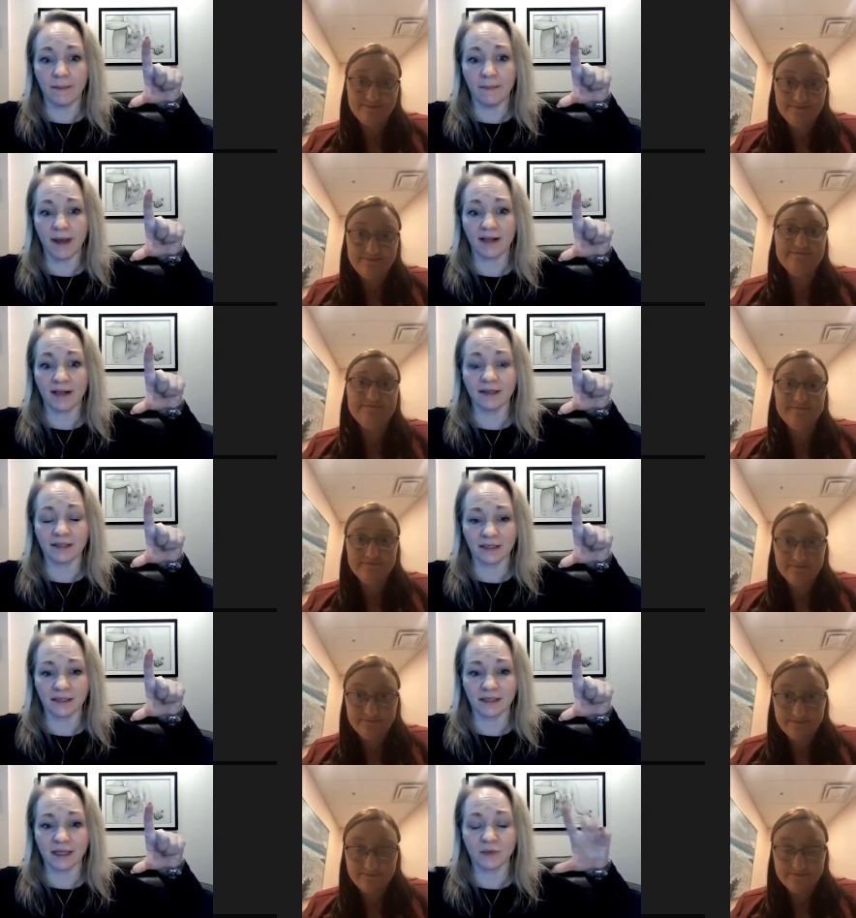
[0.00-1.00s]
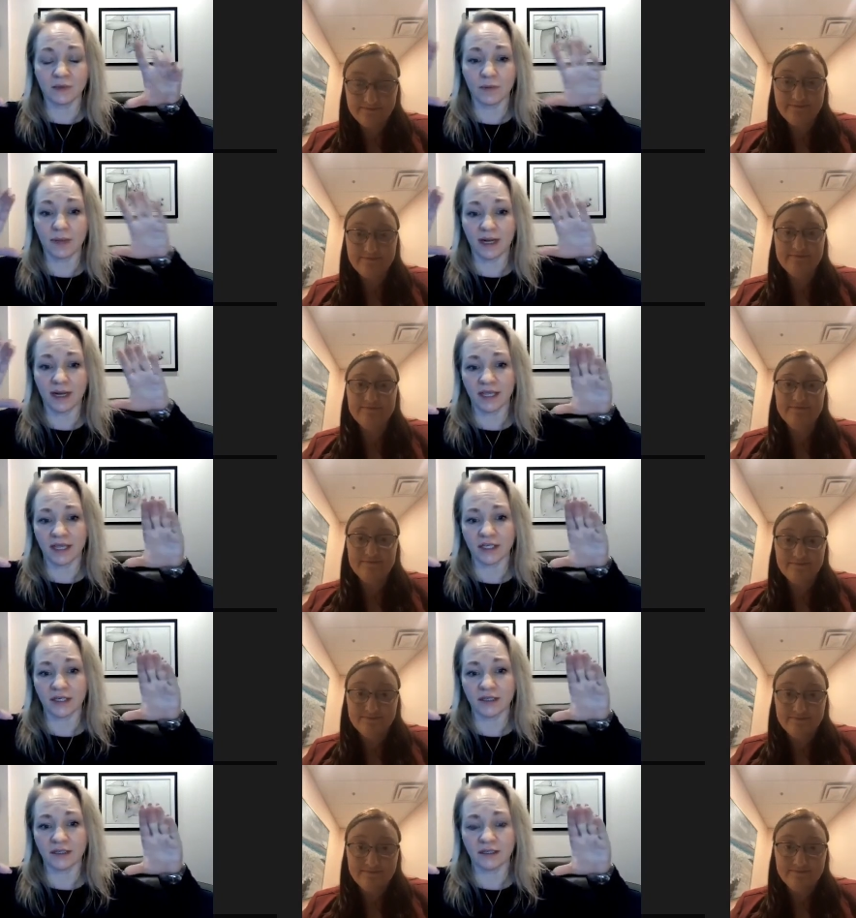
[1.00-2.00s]
Speaker 1: imbalances. That's where medication
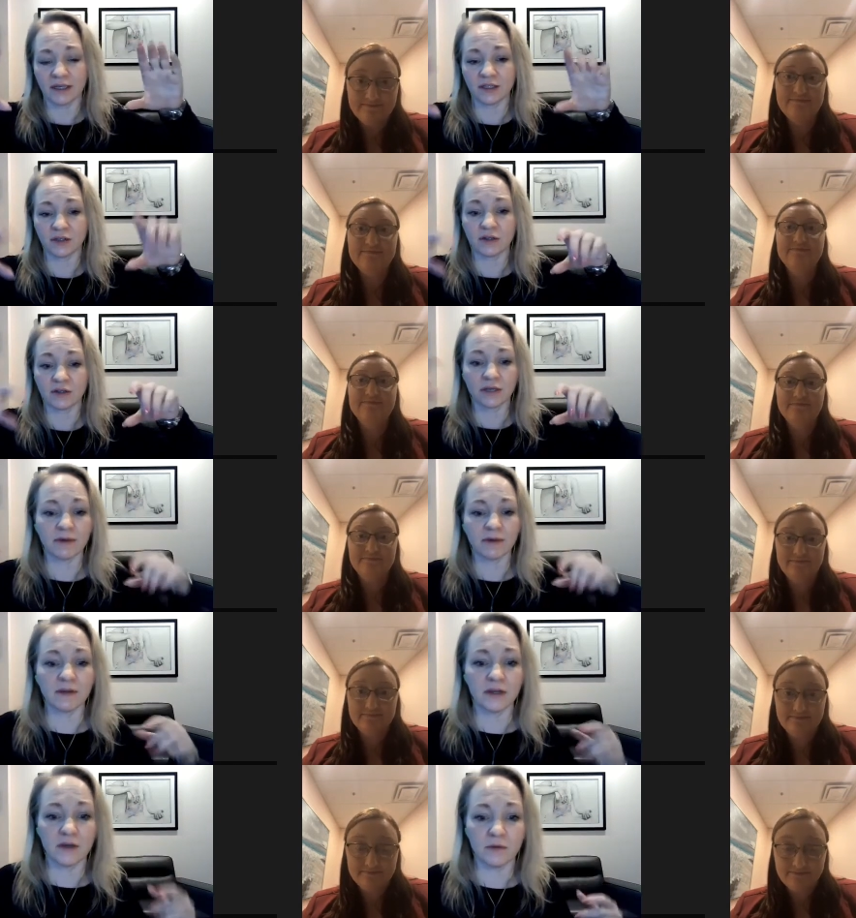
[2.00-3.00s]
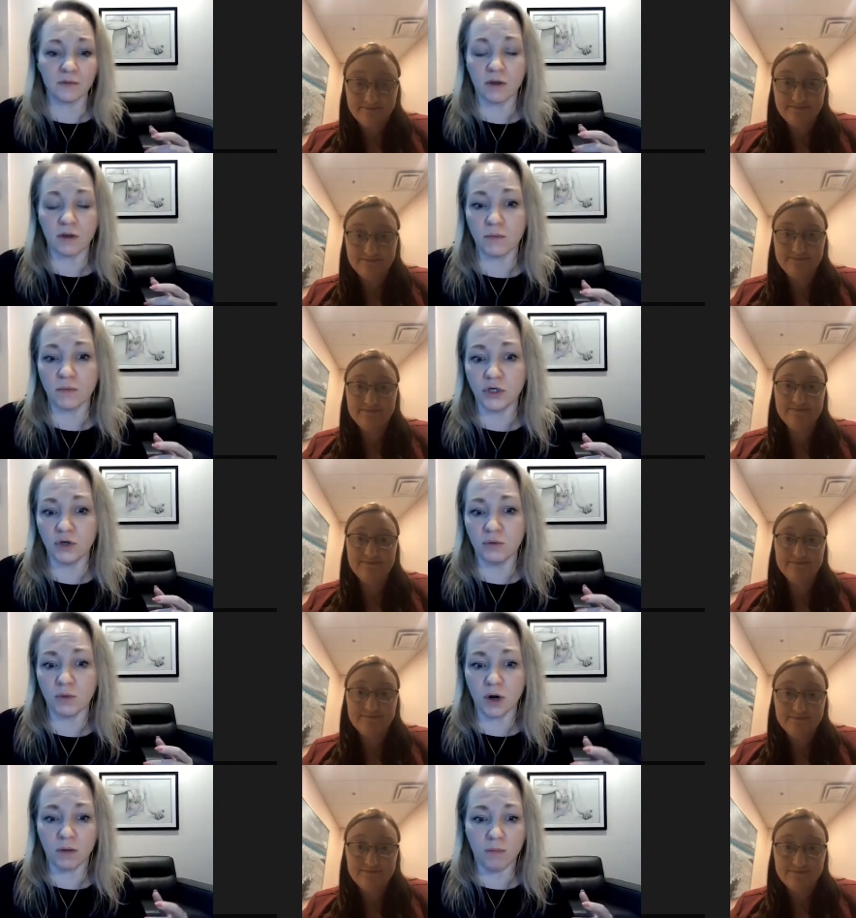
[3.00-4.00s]
is essential, or some of the the new,
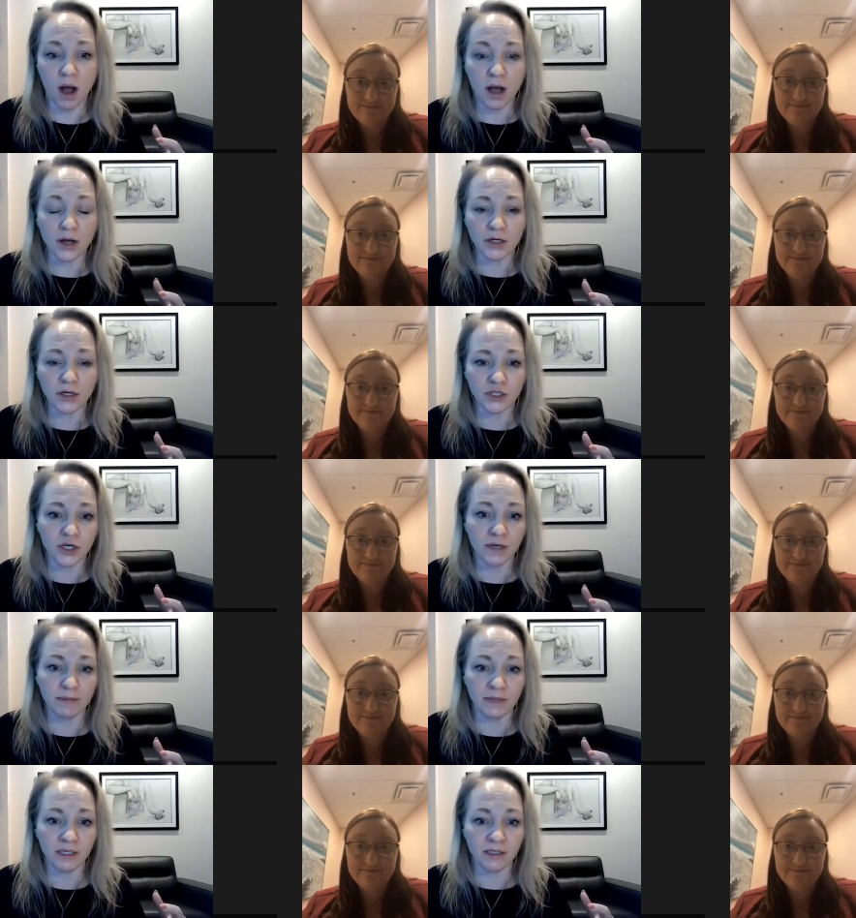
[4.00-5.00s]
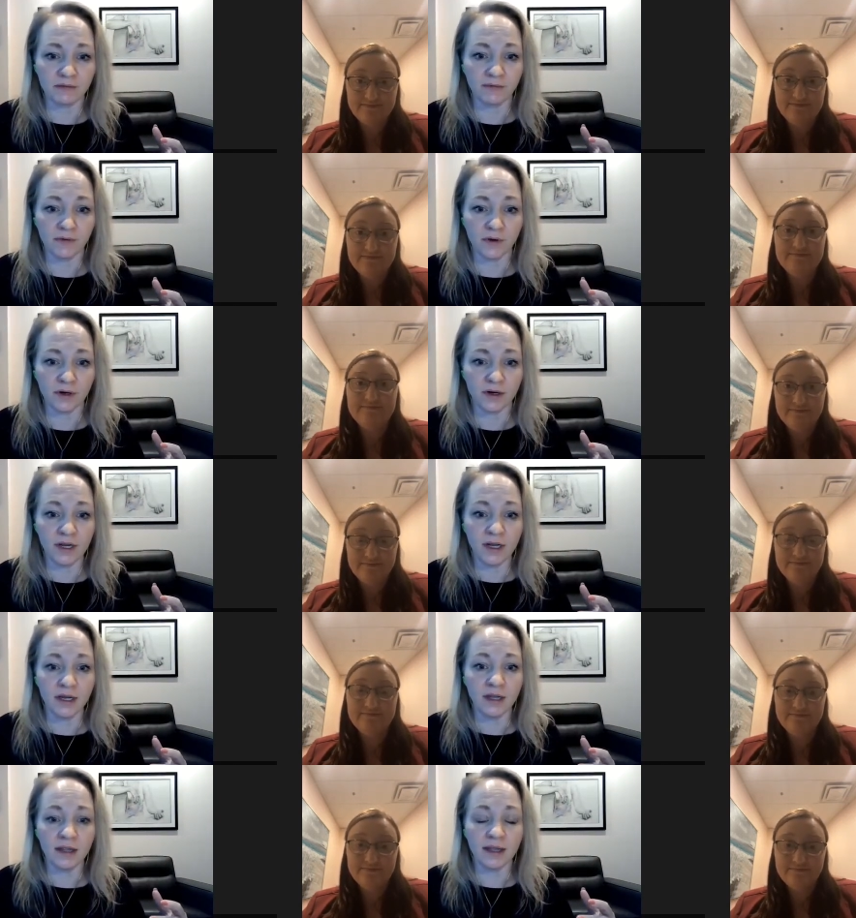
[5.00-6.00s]
more modern treatments for
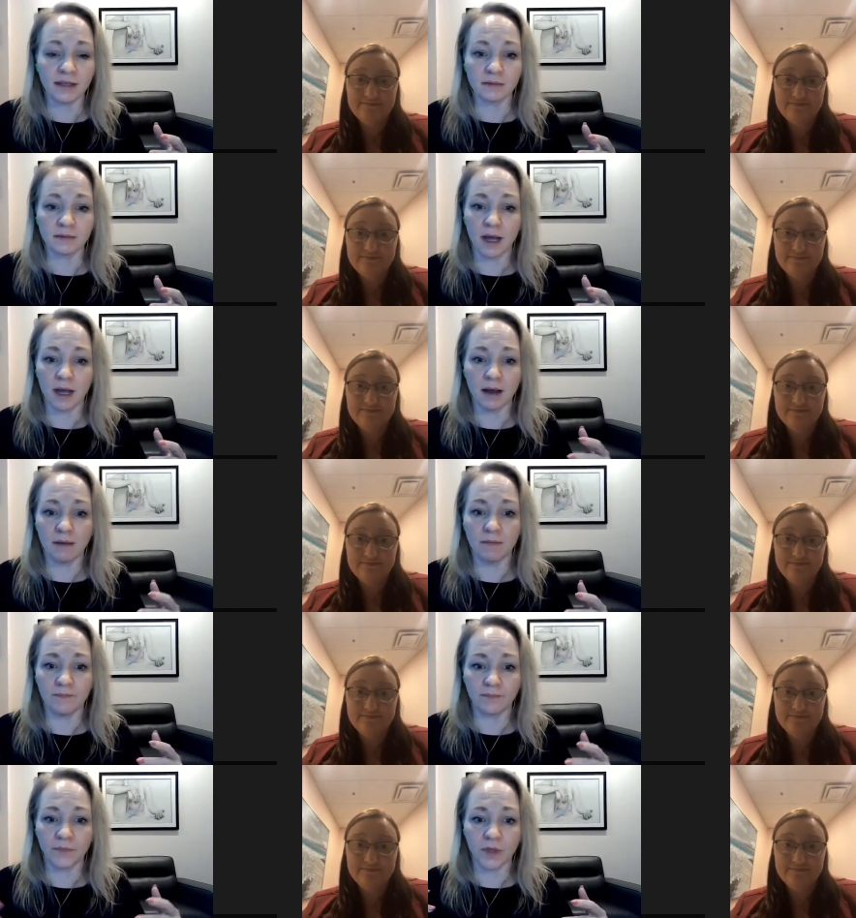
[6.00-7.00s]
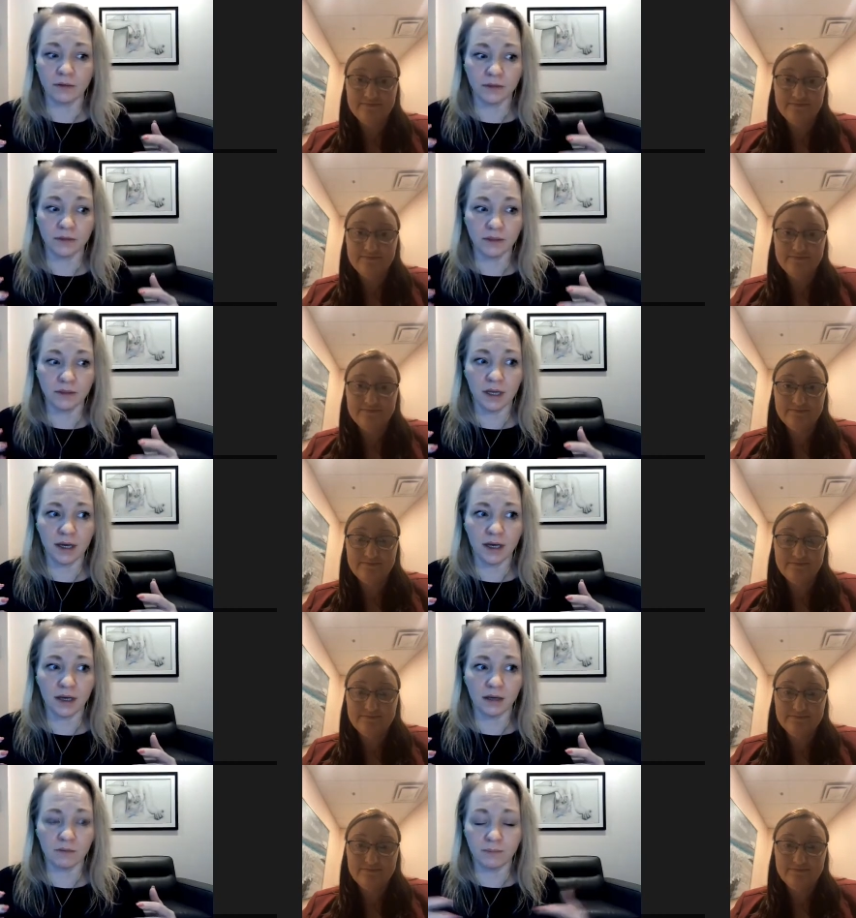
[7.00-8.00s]
like um,
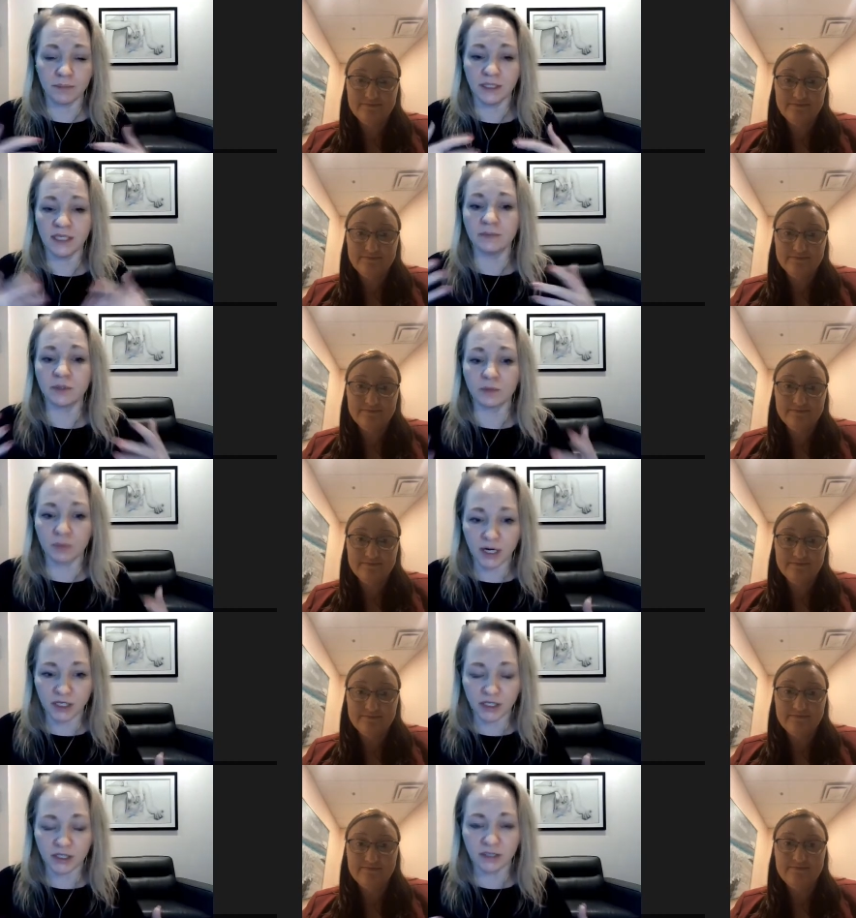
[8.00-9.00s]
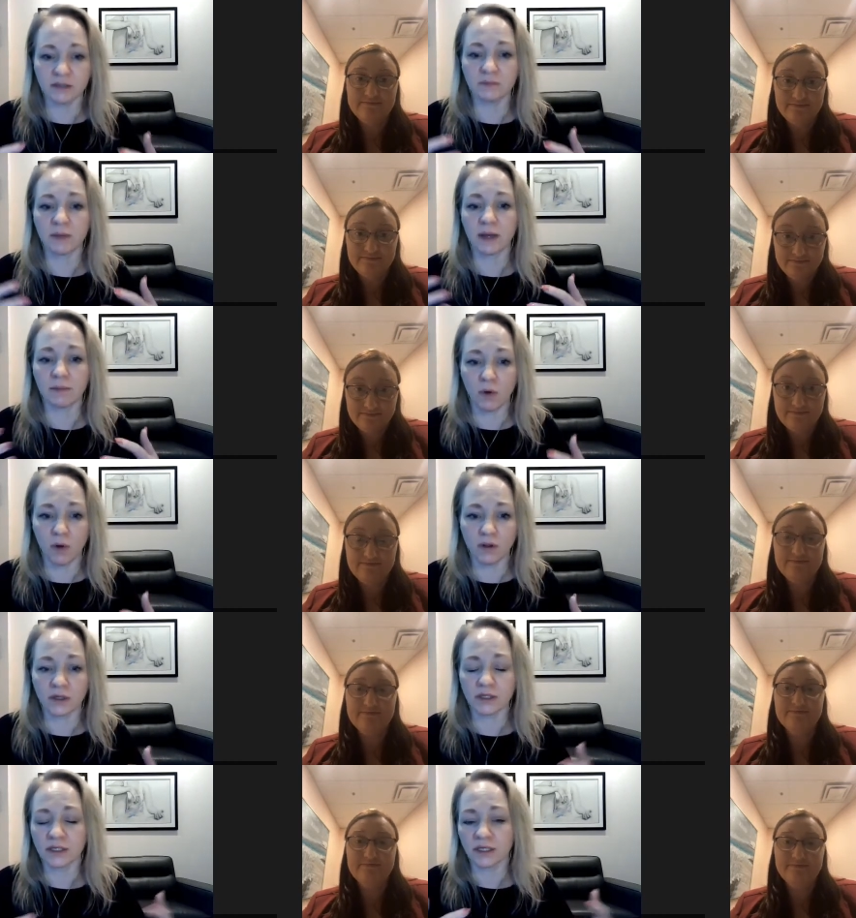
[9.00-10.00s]
uh, deep depressions,
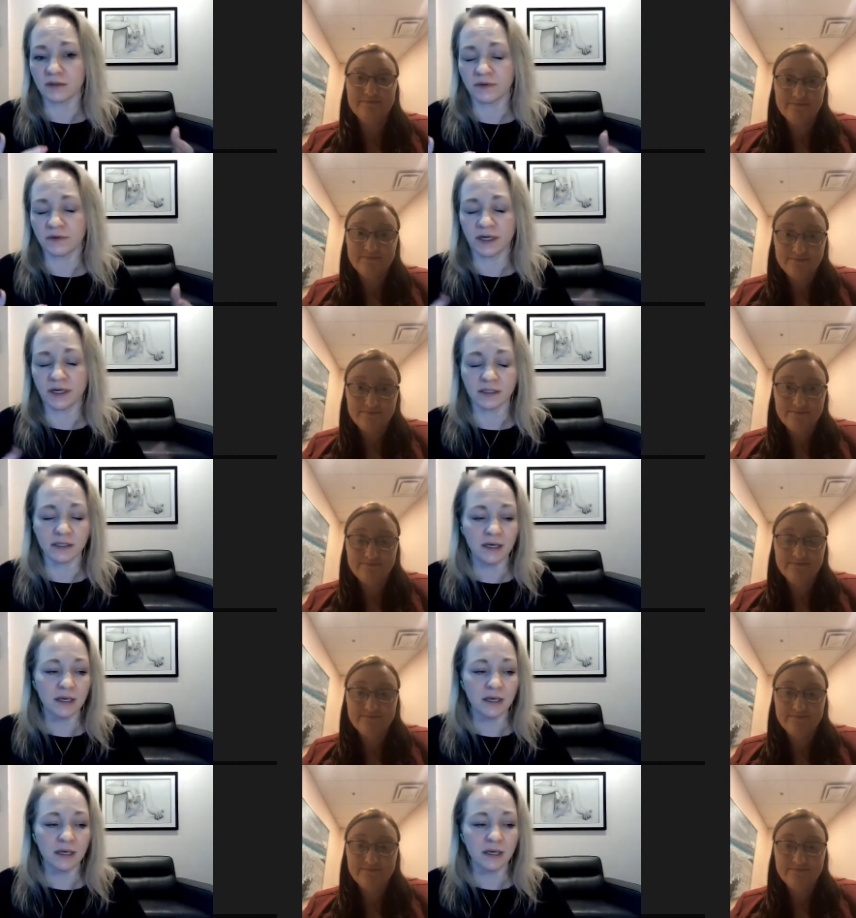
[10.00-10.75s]
bipolar, schizophrenia,